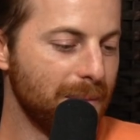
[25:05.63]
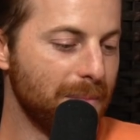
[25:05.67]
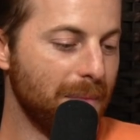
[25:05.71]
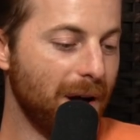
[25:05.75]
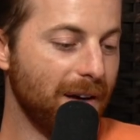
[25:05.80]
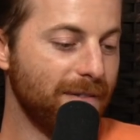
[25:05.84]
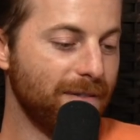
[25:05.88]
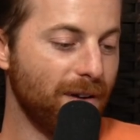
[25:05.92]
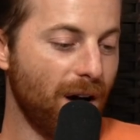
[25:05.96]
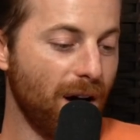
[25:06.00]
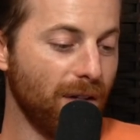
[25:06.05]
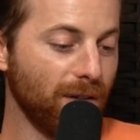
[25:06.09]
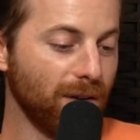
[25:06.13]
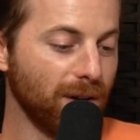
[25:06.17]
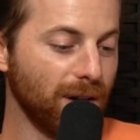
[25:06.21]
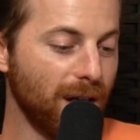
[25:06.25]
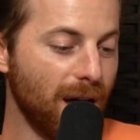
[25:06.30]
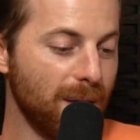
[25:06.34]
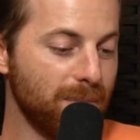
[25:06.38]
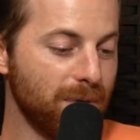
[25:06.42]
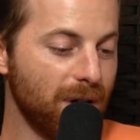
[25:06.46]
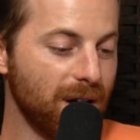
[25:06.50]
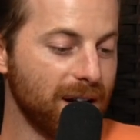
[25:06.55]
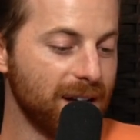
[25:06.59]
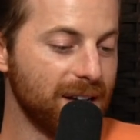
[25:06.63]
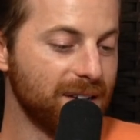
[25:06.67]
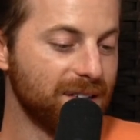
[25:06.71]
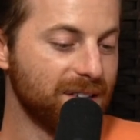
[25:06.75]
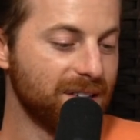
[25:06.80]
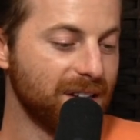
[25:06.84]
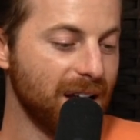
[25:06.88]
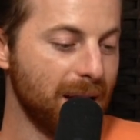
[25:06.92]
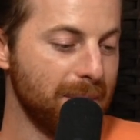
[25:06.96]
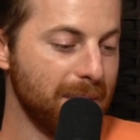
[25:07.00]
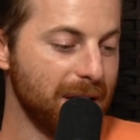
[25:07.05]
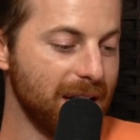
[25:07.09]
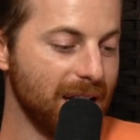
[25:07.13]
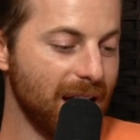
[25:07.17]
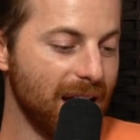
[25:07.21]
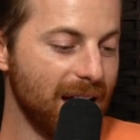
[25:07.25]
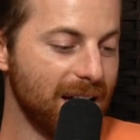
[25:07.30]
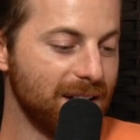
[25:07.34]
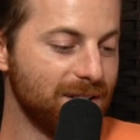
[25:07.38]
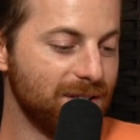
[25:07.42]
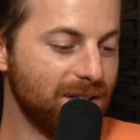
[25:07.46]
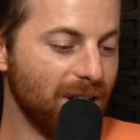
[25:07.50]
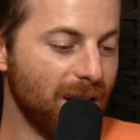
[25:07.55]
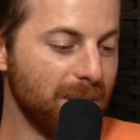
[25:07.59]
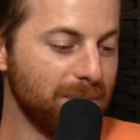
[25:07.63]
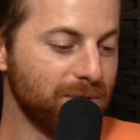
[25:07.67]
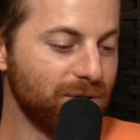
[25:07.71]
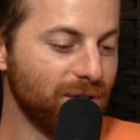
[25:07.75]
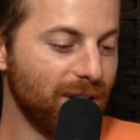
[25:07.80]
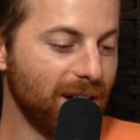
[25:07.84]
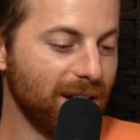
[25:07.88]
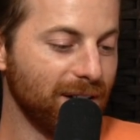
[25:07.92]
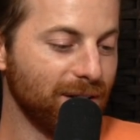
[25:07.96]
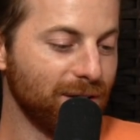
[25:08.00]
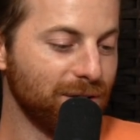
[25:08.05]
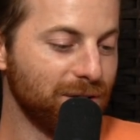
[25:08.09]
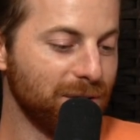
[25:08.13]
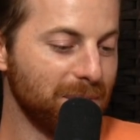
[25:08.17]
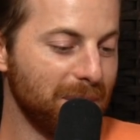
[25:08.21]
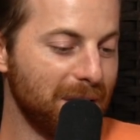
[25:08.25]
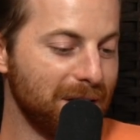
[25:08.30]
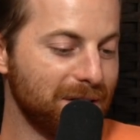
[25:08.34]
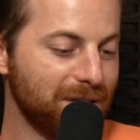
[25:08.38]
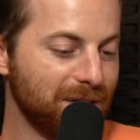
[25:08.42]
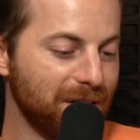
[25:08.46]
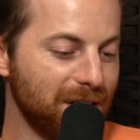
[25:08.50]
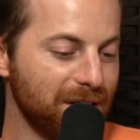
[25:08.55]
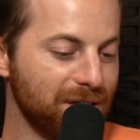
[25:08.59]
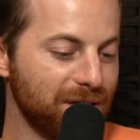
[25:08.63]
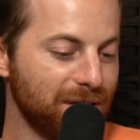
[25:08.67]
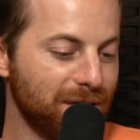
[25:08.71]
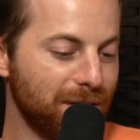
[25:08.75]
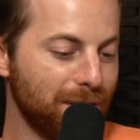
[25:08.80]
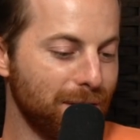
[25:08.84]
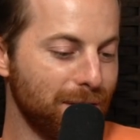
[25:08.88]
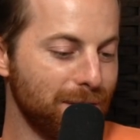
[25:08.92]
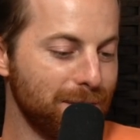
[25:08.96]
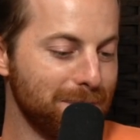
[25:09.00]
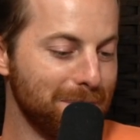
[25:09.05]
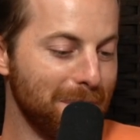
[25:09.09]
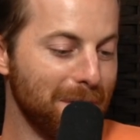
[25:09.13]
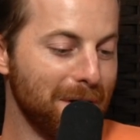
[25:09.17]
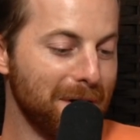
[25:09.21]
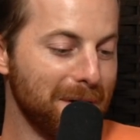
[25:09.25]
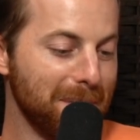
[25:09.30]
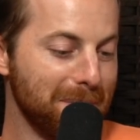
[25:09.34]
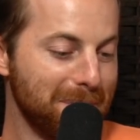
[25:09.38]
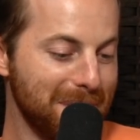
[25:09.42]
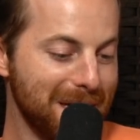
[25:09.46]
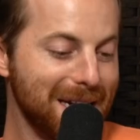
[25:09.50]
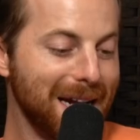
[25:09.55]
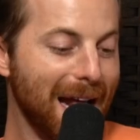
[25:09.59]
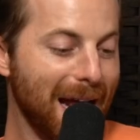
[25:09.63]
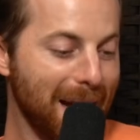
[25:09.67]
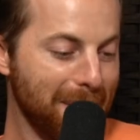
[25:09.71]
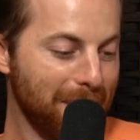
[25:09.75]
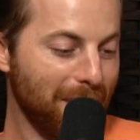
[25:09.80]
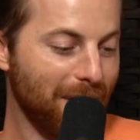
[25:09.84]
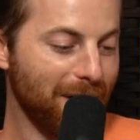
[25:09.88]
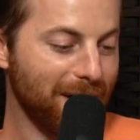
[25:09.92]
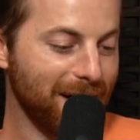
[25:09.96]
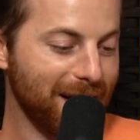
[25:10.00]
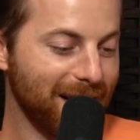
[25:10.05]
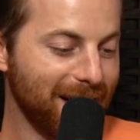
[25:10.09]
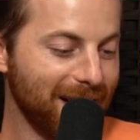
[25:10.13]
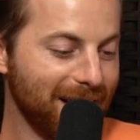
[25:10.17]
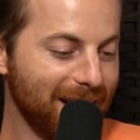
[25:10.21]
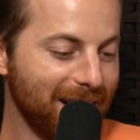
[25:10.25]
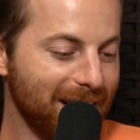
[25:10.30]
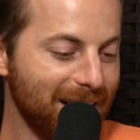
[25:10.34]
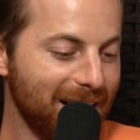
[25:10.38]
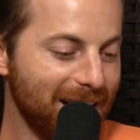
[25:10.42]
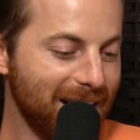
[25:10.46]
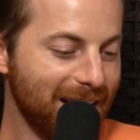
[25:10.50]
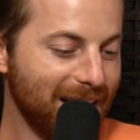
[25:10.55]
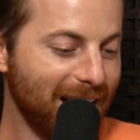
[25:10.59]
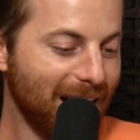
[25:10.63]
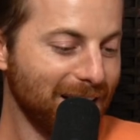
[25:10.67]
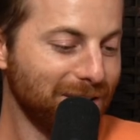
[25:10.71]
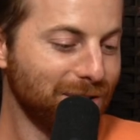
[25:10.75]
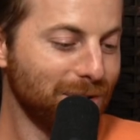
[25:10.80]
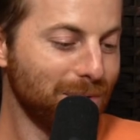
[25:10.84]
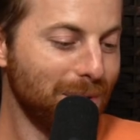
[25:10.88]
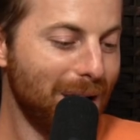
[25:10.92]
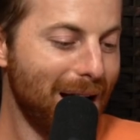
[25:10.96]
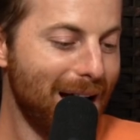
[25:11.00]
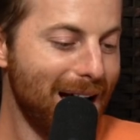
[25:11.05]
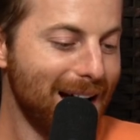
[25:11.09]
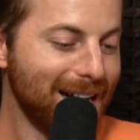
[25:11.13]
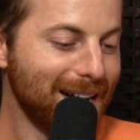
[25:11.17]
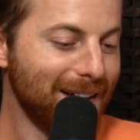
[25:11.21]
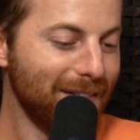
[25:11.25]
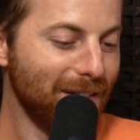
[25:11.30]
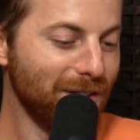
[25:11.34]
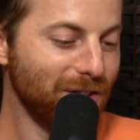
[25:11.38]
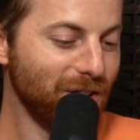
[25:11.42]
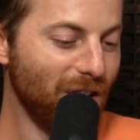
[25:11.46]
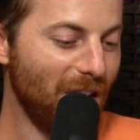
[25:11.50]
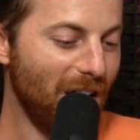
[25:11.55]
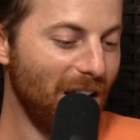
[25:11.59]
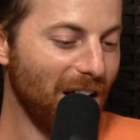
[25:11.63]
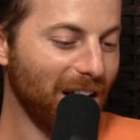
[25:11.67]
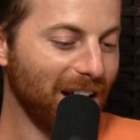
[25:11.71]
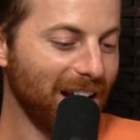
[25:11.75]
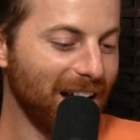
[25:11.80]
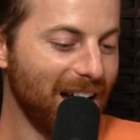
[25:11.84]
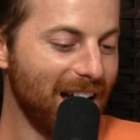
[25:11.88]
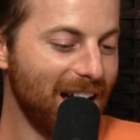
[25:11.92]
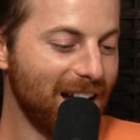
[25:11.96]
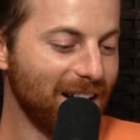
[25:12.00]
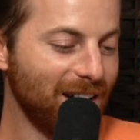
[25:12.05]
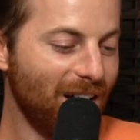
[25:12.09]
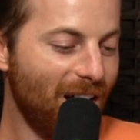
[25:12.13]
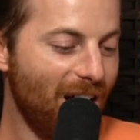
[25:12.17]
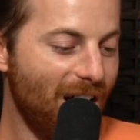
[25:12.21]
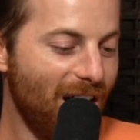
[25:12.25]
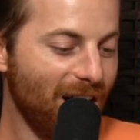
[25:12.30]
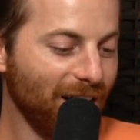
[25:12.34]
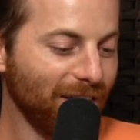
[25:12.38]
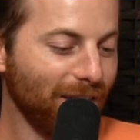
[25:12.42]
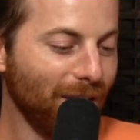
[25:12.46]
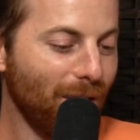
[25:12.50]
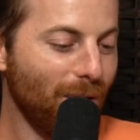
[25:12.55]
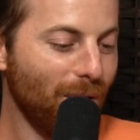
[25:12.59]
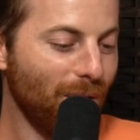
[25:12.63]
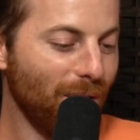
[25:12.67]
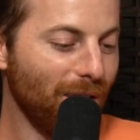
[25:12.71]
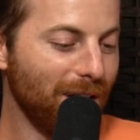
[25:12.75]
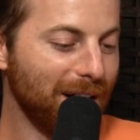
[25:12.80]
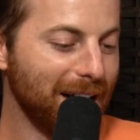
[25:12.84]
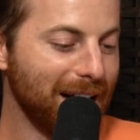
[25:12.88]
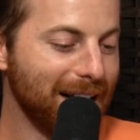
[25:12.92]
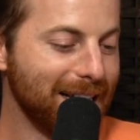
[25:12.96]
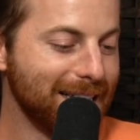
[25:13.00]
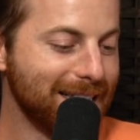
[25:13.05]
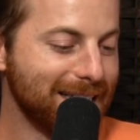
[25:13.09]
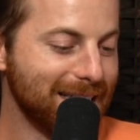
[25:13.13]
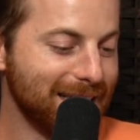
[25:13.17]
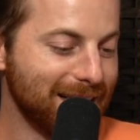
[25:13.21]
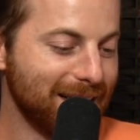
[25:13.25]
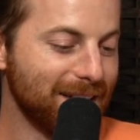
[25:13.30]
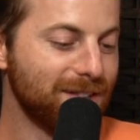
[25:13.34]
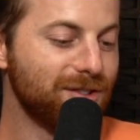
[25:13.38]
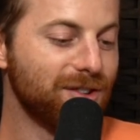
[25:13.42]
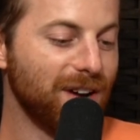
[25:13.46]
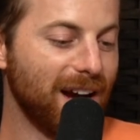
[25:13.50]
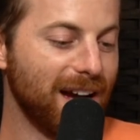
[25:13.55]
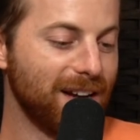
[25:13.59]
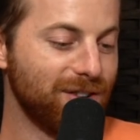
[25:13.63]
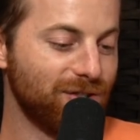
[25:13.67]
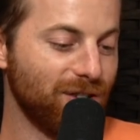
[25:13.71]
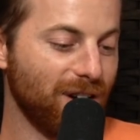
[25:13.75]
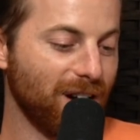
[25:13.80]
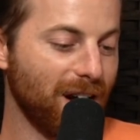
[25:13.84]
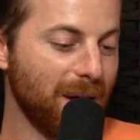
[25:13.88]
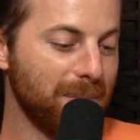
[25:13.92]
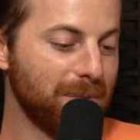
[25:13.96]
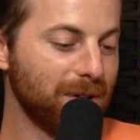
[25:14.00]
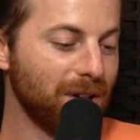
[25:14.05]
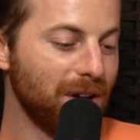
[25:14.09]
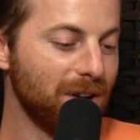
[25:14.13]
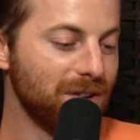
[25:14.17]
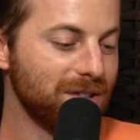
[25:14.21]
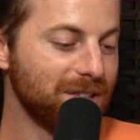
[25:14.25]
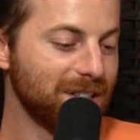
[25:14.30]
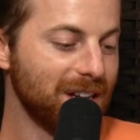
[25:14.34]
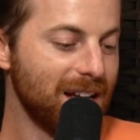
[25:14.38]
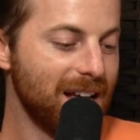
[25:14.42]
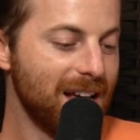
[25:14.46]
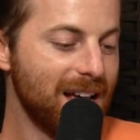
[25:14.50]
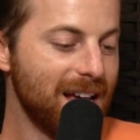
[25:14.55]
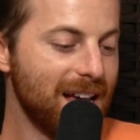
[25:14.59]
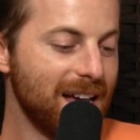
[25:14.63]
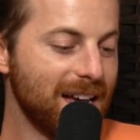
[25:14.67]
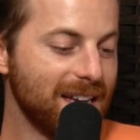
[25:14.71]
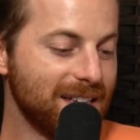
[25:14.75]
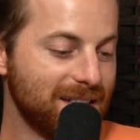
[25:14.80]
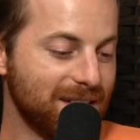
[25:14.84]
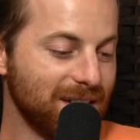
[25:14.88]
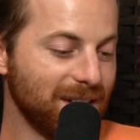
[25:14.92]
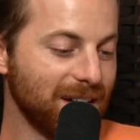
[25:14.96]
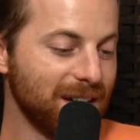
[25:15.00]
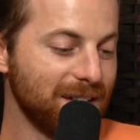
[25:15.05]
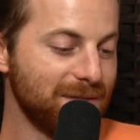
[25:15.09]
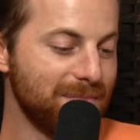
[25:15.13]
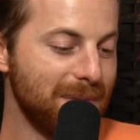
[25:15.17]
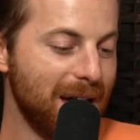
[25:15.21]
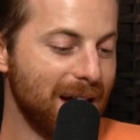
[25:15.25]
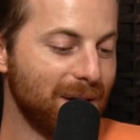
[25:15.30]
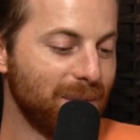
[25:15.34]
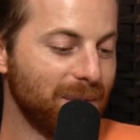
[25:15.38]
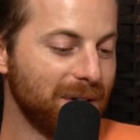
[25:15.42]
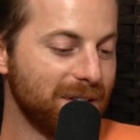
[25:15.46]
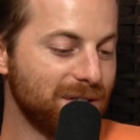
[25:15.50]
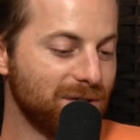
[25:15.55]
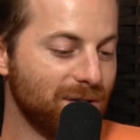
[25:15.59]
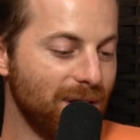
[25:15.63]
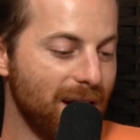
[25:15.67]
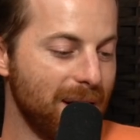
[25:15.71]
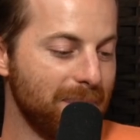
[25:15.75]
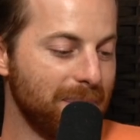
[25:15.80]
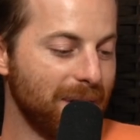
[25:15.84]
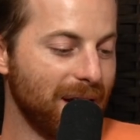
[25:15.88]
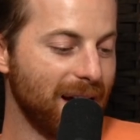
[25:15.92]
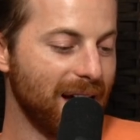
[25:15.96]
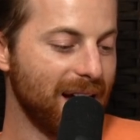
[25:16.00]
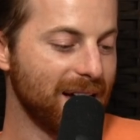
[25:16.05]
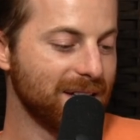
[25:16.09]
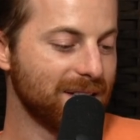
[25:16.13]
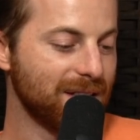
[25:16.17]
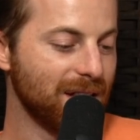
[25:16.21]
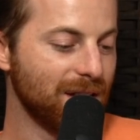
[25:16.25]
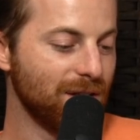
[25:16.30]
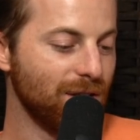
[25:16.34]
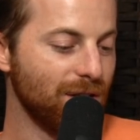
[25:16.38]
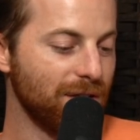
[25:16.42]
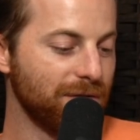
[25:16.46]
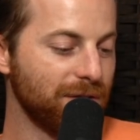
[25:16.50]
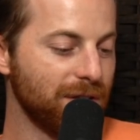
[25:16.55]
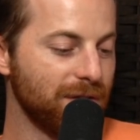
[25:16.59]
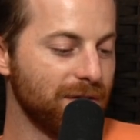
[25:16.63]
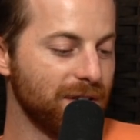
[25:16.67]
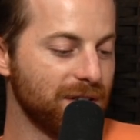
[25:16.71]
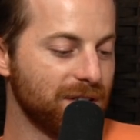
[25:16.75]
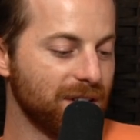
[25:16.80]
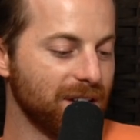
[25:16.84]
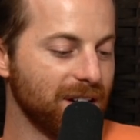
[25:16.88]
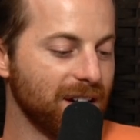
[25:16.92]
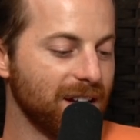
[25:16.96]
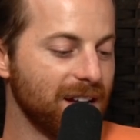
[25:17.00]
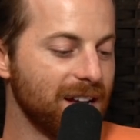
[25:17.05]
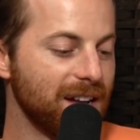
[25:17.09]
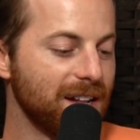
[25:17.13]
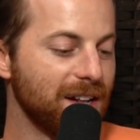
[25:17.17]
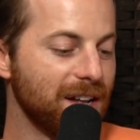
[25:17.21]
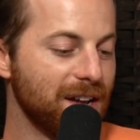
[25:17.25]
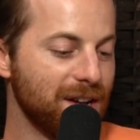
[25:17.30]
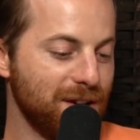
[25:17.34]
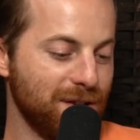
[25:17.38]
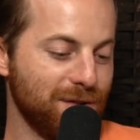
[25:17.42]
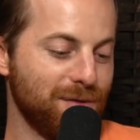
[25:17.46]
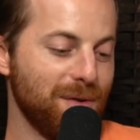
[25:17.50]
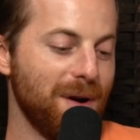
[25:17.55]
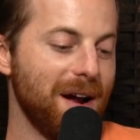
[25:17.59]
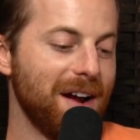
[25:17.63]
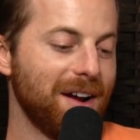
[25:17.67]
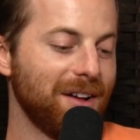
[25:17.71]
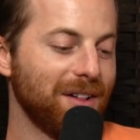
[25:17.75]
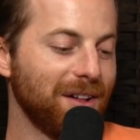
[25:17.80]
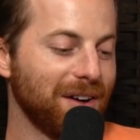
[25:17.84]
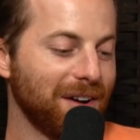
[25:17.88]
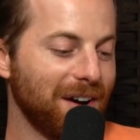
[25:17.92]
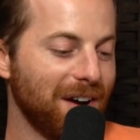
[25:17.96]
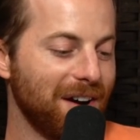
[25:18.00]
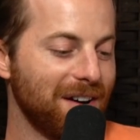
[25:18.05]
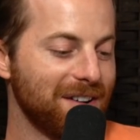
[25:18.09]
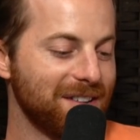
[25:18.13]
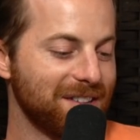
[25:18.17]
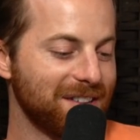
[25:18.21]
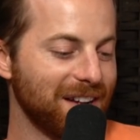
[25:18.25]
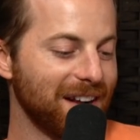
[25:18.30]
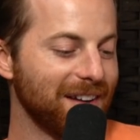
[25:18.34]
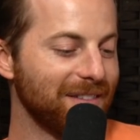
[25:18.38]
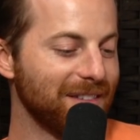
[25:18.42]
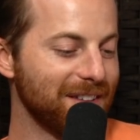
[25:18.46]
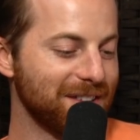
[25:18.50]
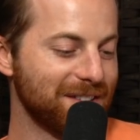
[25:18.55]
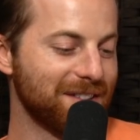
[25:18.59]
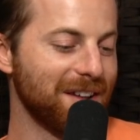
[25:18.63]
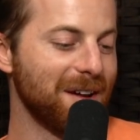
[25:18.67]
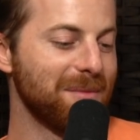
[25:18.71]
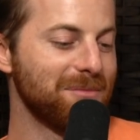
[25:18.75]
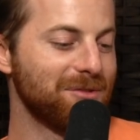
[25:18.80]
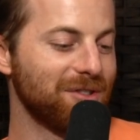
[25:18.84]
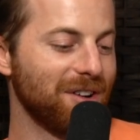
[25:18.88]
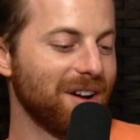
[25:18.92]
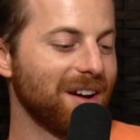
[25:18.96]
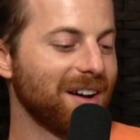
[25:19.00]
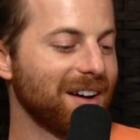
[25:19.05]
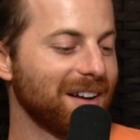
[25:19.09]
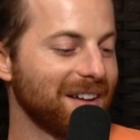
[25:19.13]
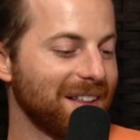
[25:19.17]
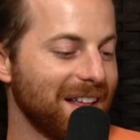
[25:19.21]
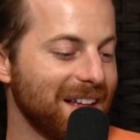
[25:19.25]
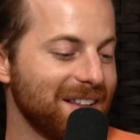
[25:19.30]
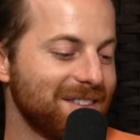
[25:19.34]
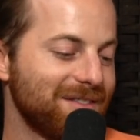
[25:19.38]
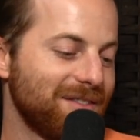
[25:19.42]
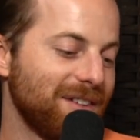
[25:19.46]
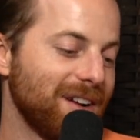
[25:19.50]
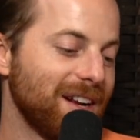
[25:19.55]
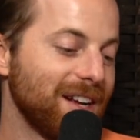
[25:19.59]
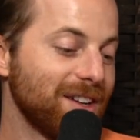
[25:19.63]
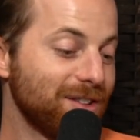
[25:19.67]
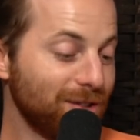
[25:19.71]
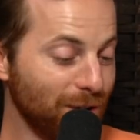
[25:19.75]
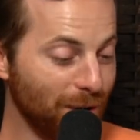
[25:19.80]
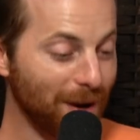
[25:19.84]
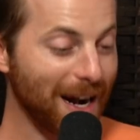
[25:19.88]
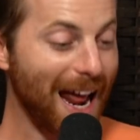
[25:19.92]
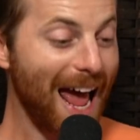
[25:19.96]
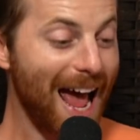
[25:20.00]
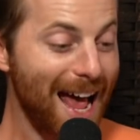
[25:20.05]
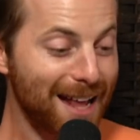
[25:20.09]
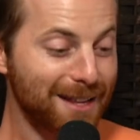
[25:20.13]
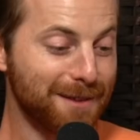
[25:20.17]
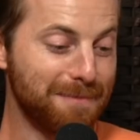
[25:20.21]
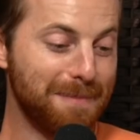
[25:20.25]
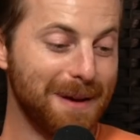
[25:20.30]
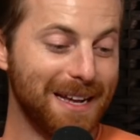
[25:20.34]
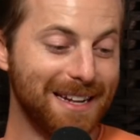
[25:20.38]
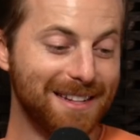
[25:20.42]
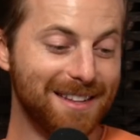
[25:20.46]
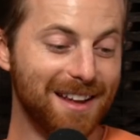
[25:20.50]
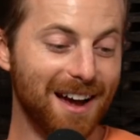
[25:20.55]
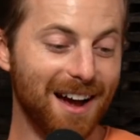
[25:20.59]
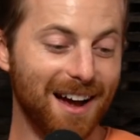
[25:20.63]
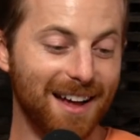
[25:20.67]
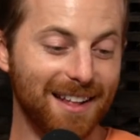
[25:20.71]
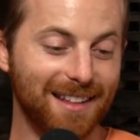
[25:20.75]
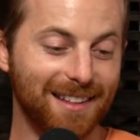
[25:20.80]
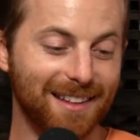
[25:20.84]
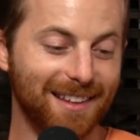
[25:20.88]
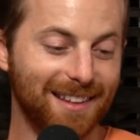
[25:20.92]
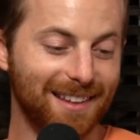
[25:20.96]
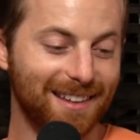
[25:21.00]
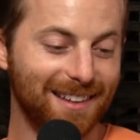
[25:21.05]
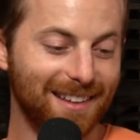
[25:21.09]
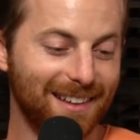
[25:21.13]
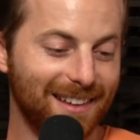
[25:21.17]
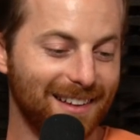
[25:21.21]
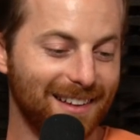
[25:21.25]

My father-in-law brought his semi and dump trailer to my son's third B-day party. He got to ride in the truck and honk the horn and see this giant truck up close. He still gets mad when his grandpa has the nerve to visit in his regular car instead of this dump truck. That's funny. So it has been done.